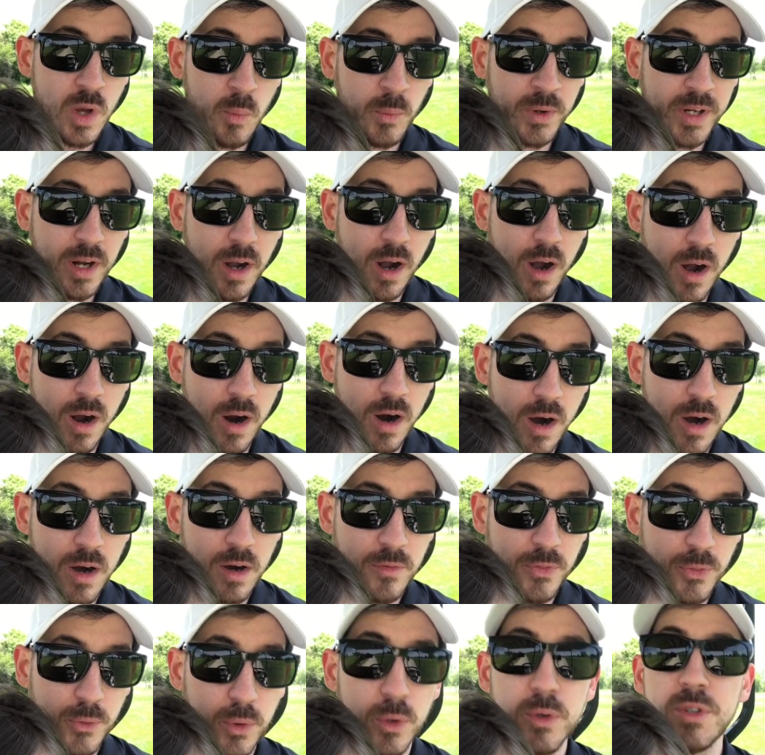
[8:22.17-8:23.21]
we are
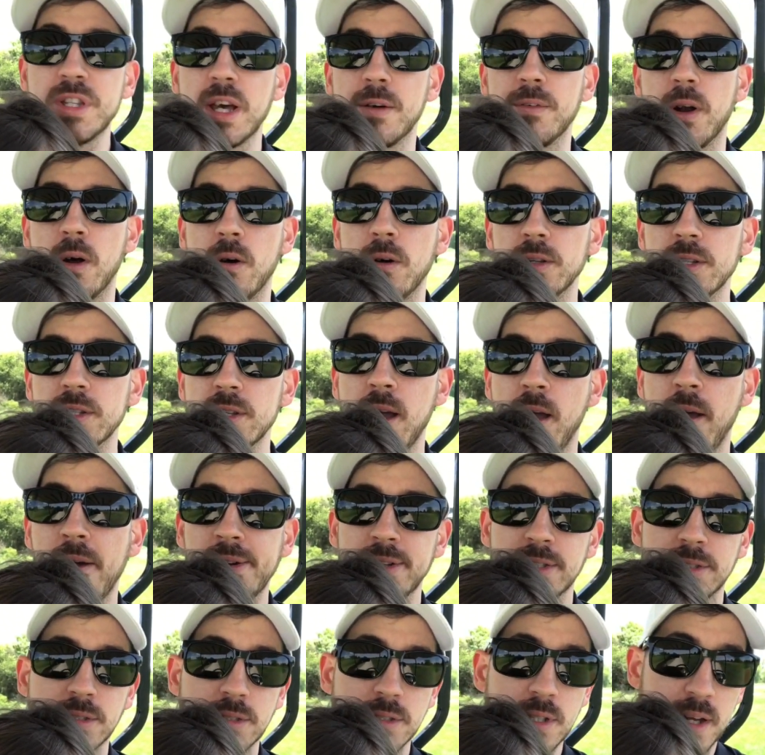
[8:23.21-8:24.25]
through 7 holes,
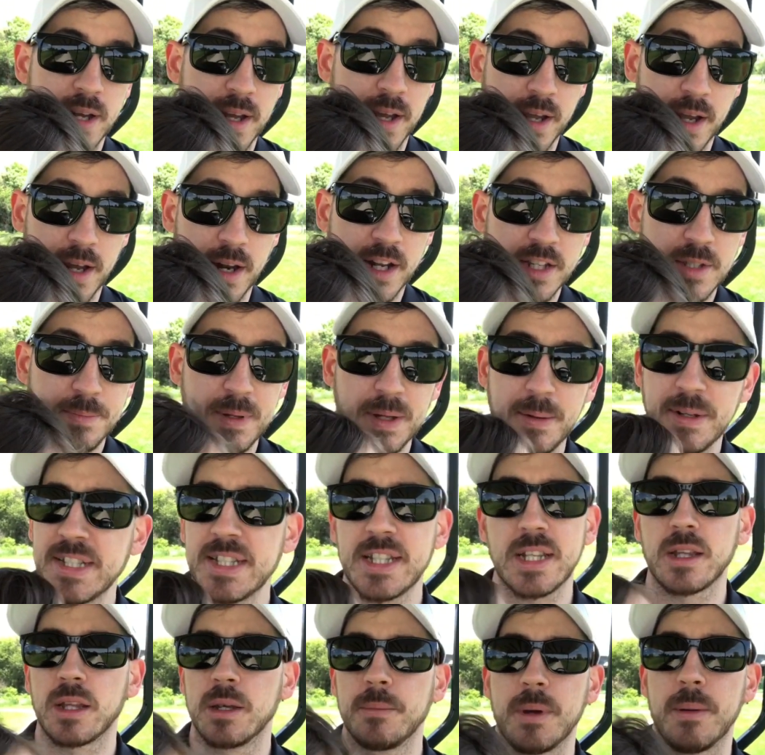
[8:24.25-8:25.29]
and it's
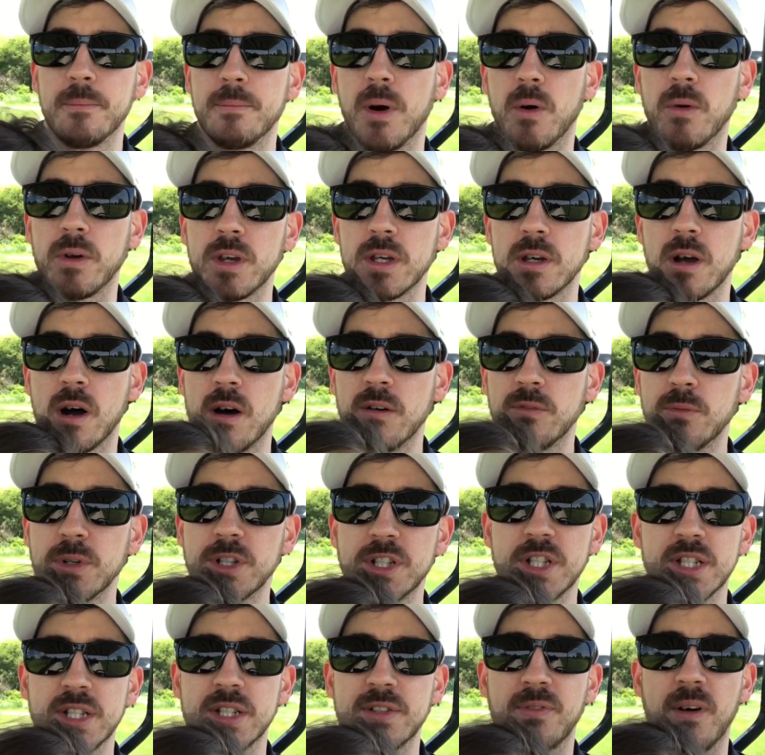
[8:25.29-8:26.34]
basically been bogey golf,
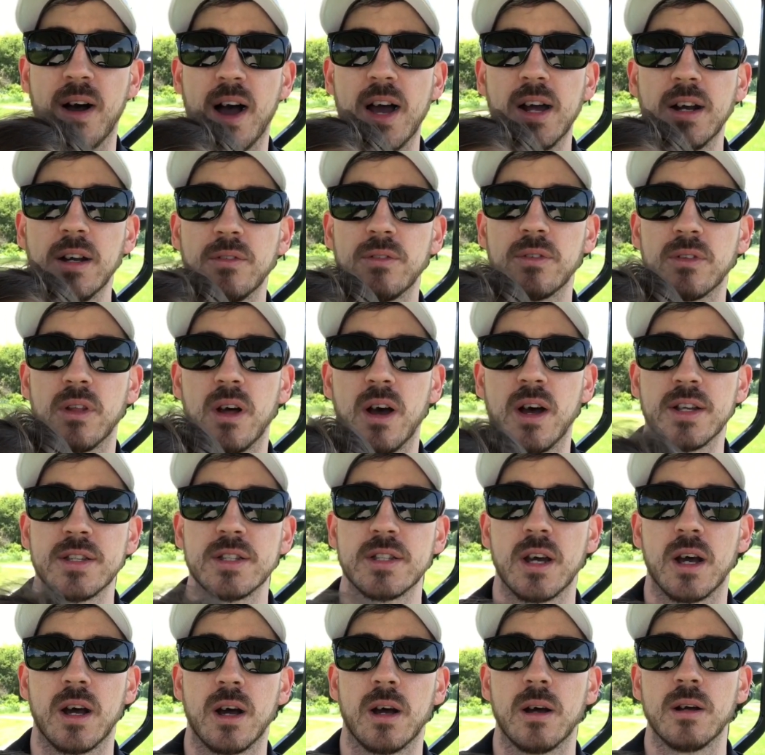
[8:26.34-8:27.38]
which is fun. Lost
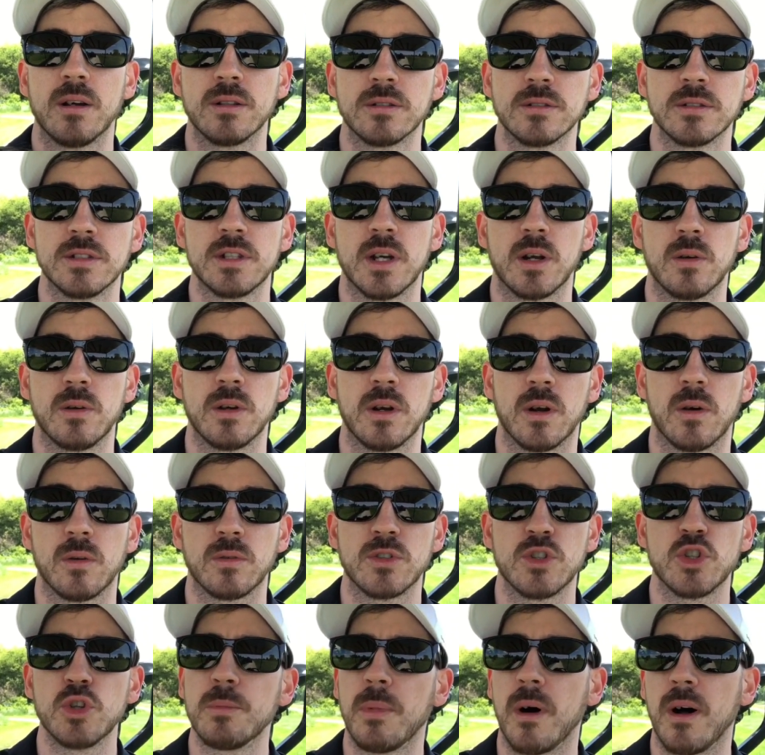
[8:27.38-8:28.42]

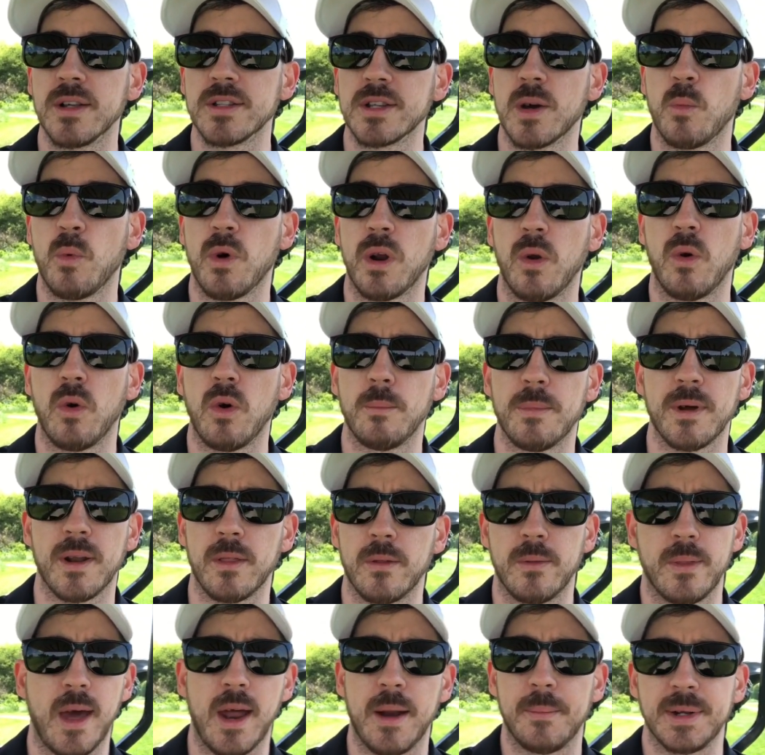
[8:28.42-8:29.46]
2 balls on 1 hole, but
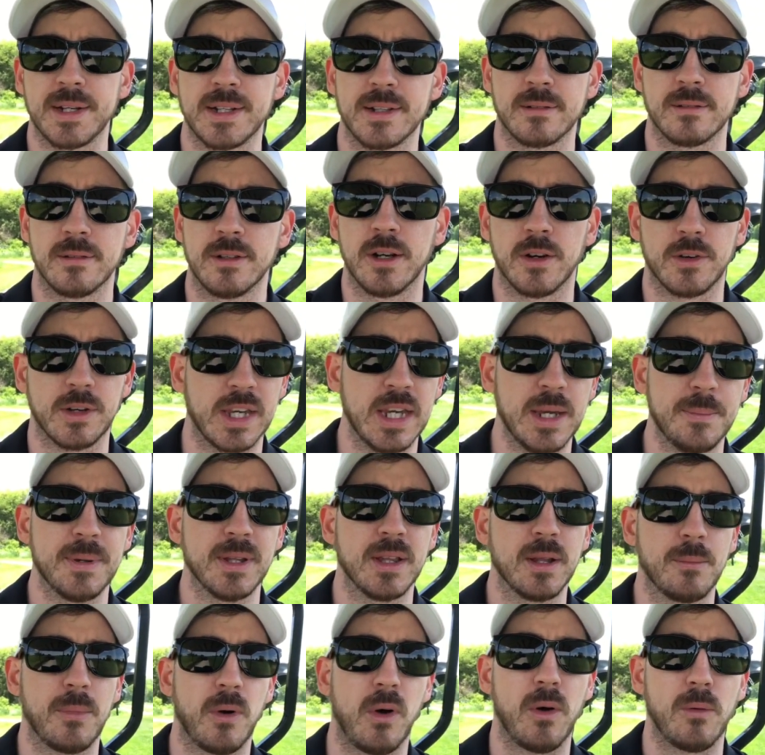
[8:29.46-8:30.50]
other than that, I've been
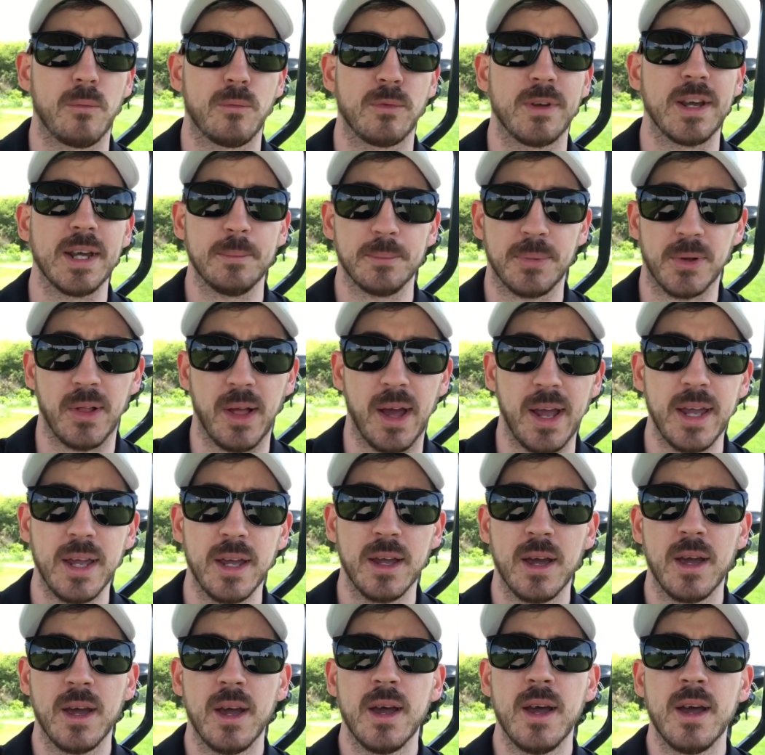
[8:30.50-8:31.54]
keeping the ball in play.
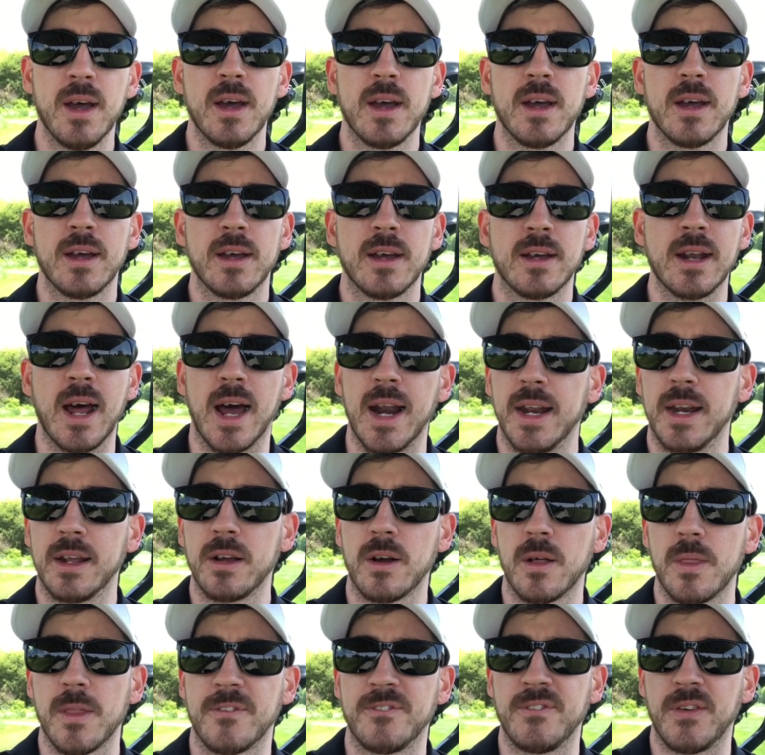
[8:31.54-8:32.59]
Not
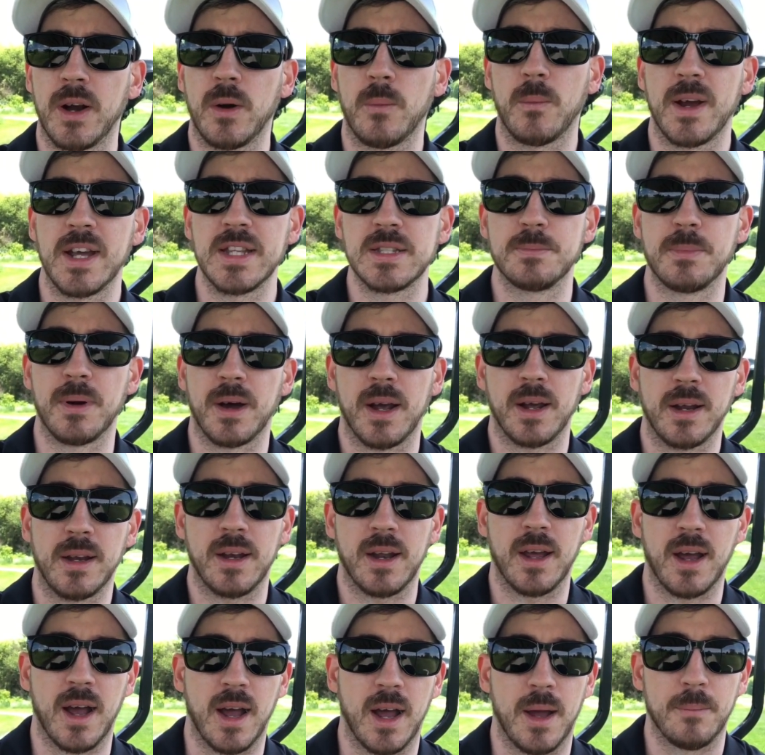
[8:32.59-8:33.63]
hitting all the fairways, but
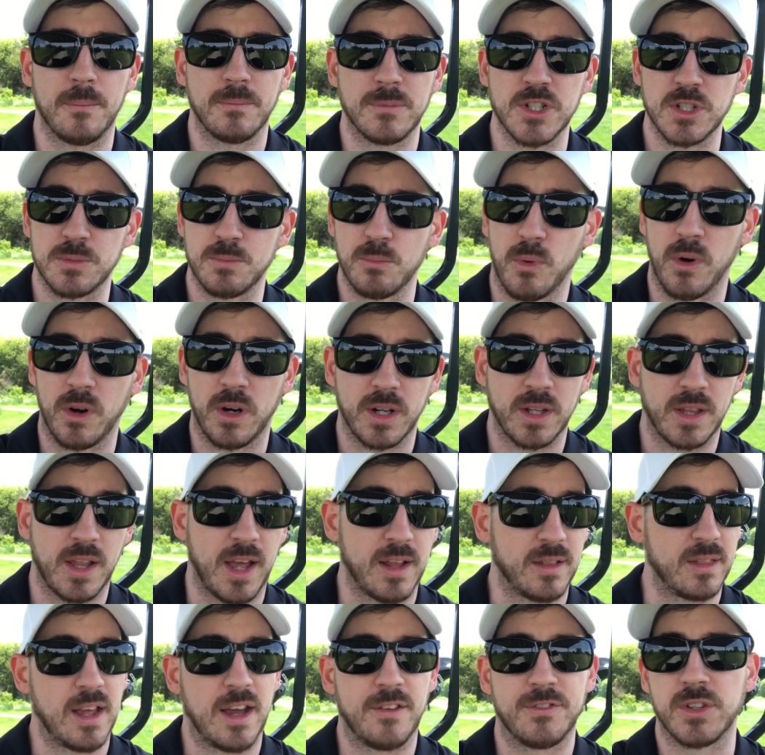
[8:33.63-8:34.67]
just working
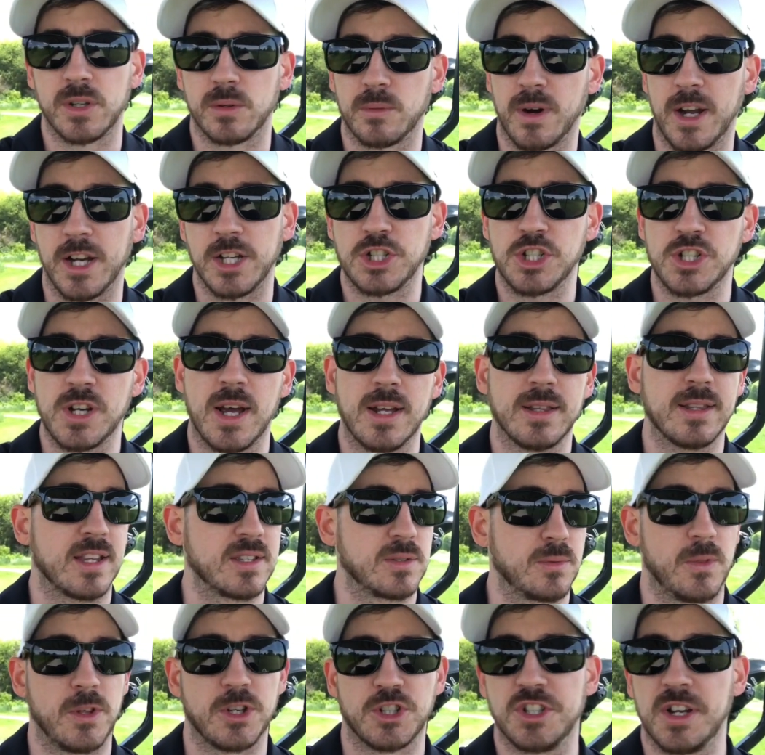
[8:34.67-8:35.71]
that left to right shot,
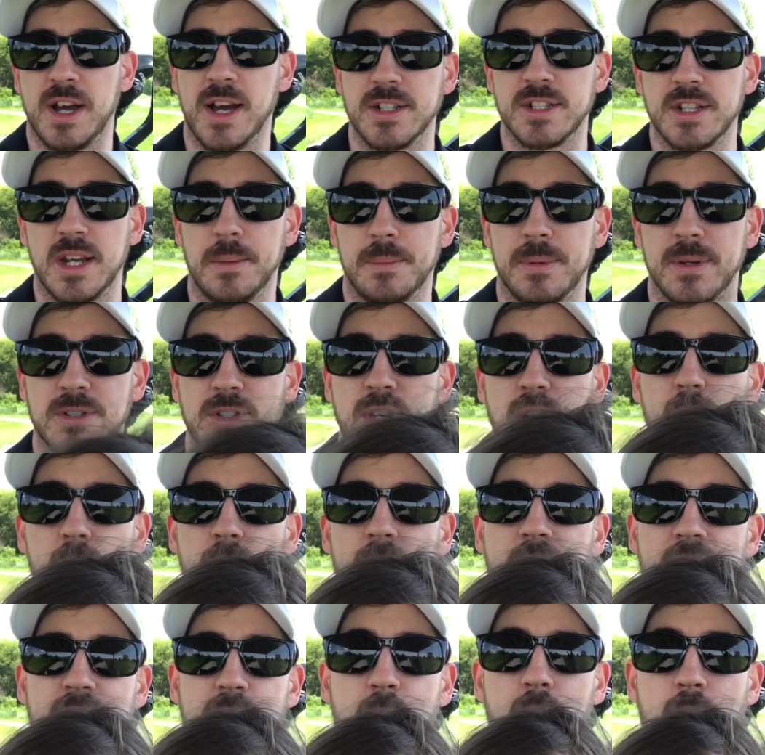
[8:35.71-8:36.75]
which is the shot shape is going.
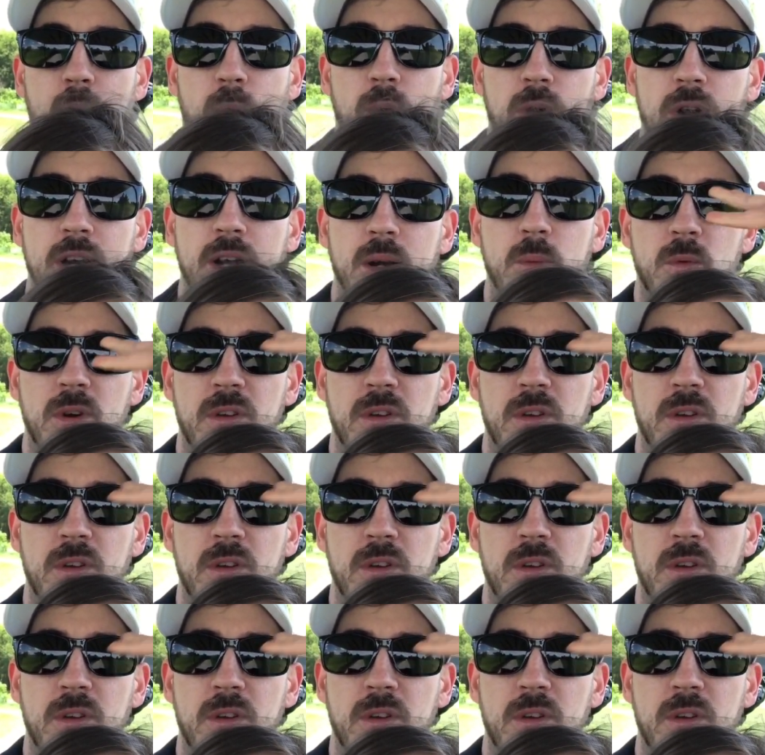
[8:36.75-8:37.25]
That's what we're working